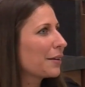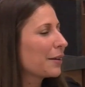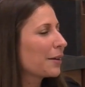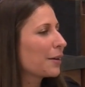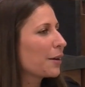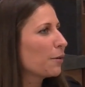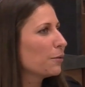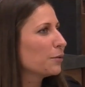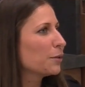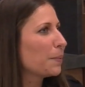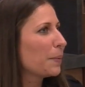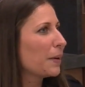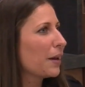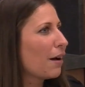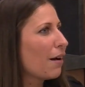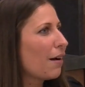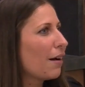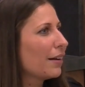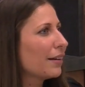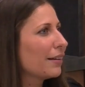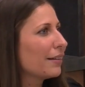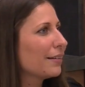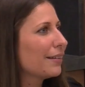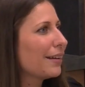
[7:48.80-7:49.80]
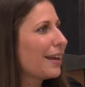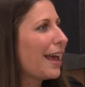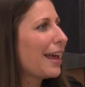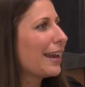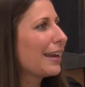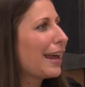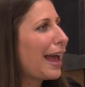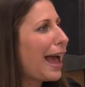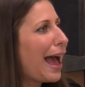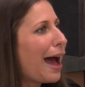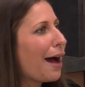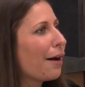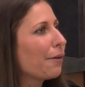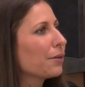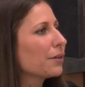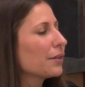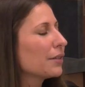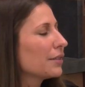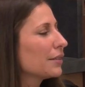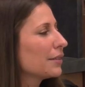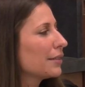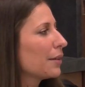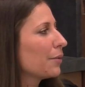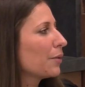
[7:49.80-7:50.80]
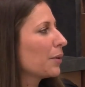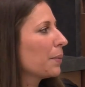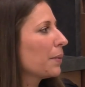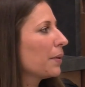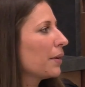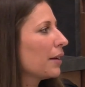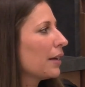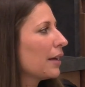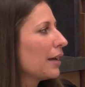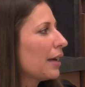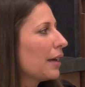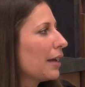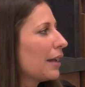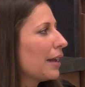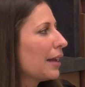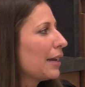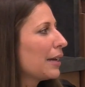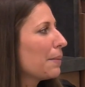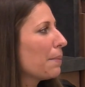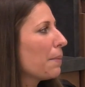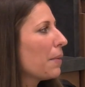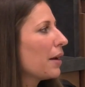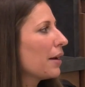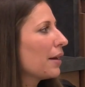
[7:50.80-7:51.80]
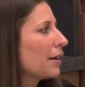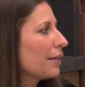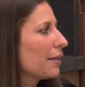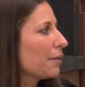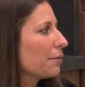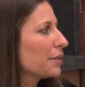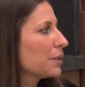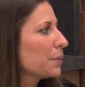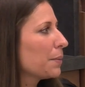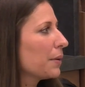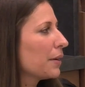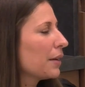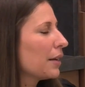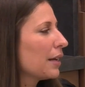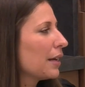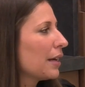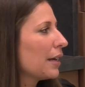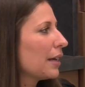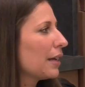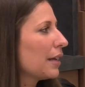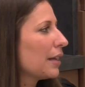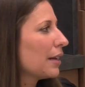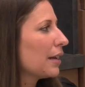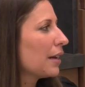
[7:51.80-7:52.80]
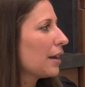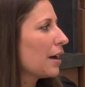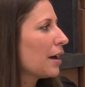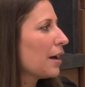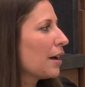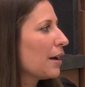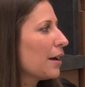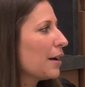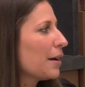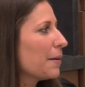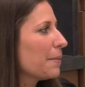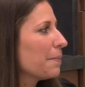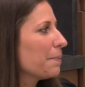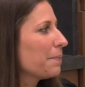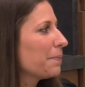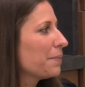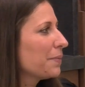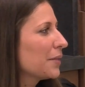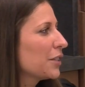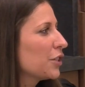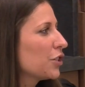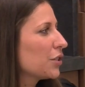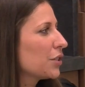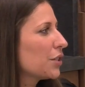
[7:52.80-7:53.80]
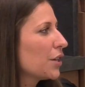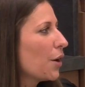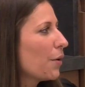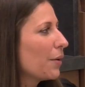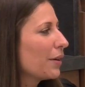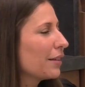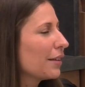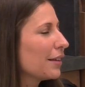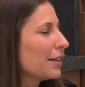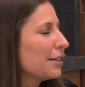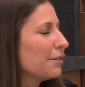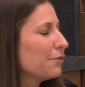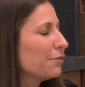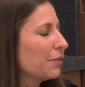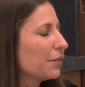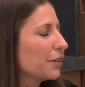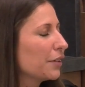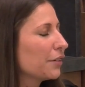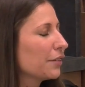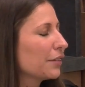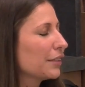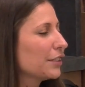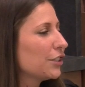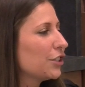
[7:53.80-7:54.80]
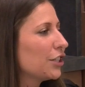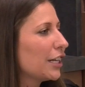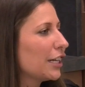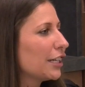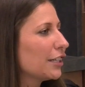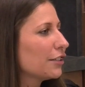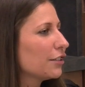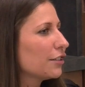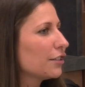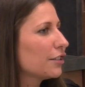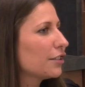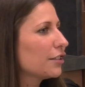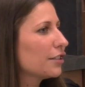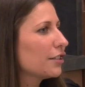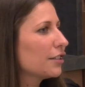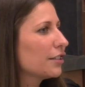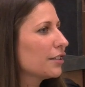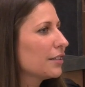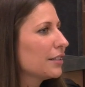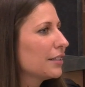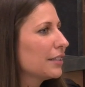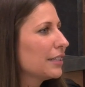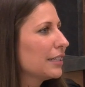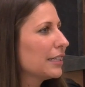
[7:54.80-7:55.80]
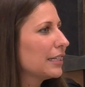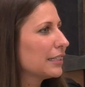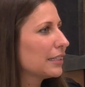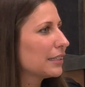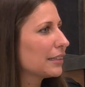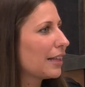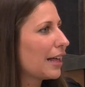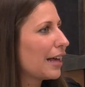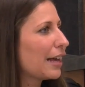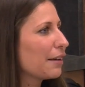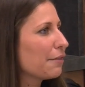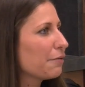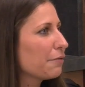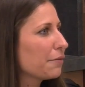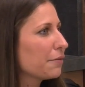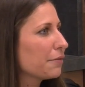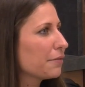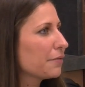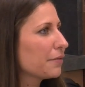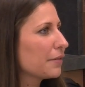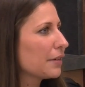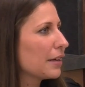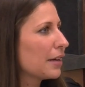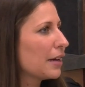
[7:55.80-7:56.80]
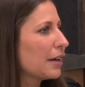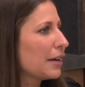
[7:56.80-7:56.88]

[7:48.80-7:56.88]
goes beyond any hours that were put in, any money that was put in. Just knowing that you literally changed his life